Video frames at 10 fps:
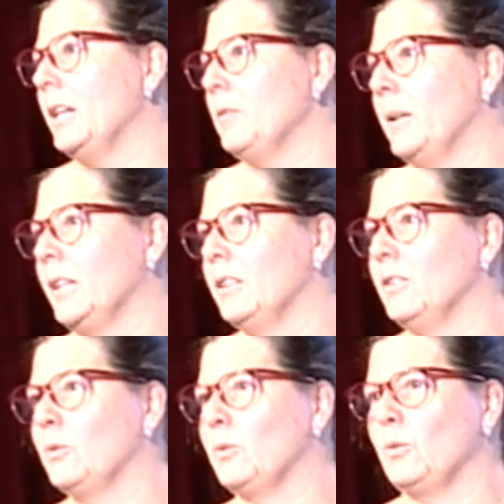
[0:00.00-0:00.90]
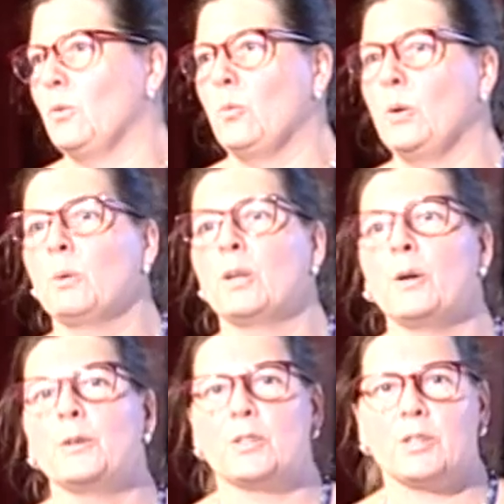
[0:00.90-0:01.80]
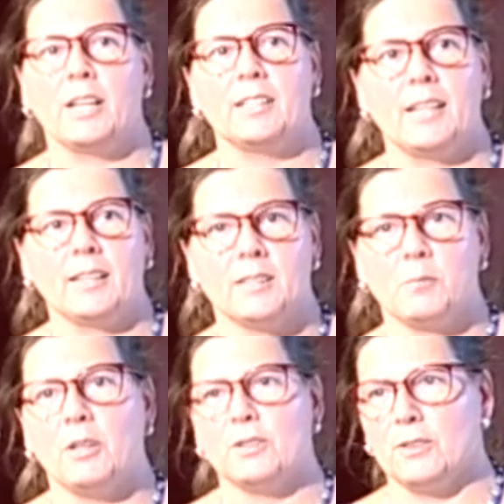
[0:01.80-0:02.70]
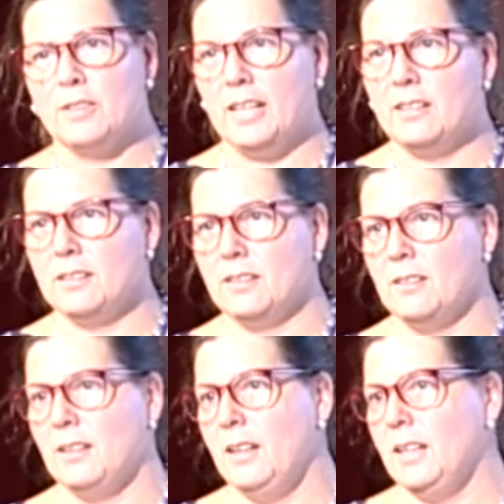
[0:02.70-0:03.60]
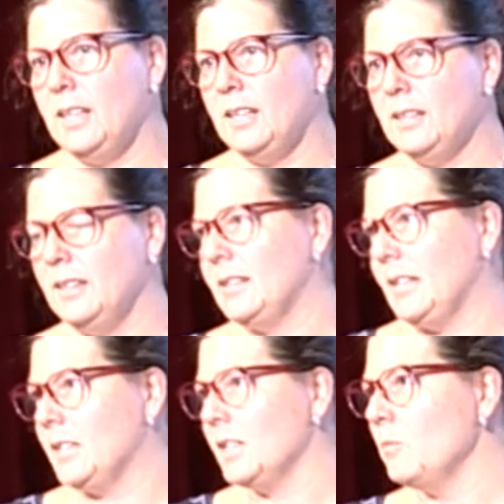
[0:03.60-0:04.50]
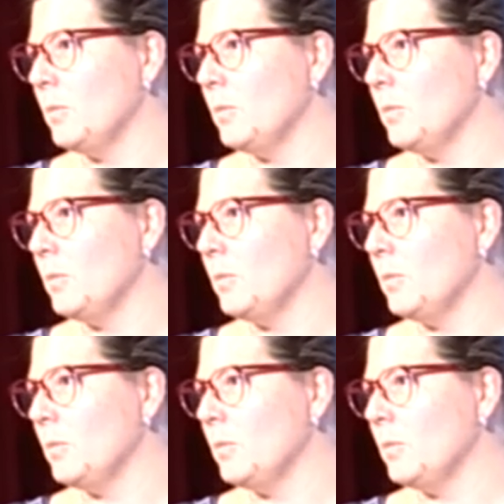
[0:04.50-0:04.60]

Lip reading: because we were going to try and take some consultation in this session,